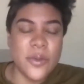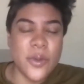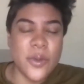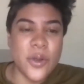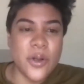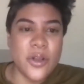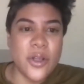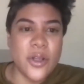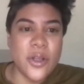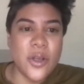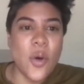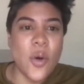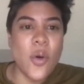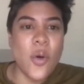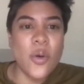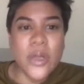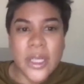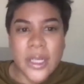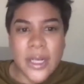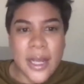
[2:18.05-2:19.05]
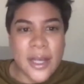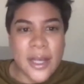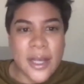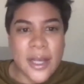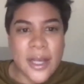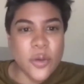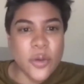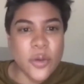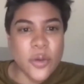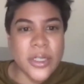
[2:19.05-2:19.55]
We are the only
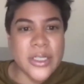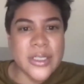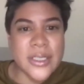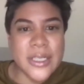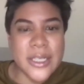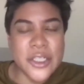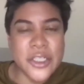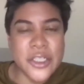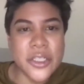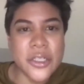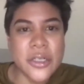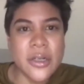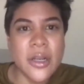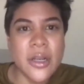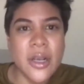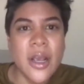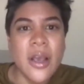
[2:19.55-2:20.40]
national organization